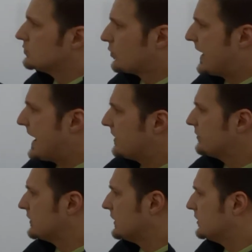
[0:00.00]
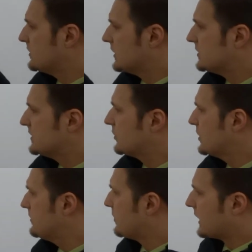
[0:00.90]
graph in
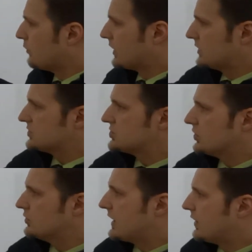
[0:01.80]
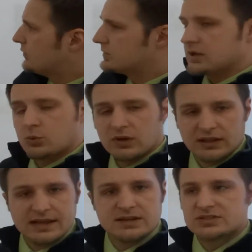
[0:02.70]
theory, but I wanted to show you how it
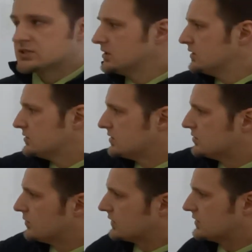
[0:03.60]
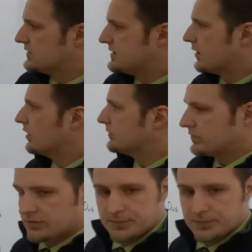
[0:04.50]
relates to doing the tariff.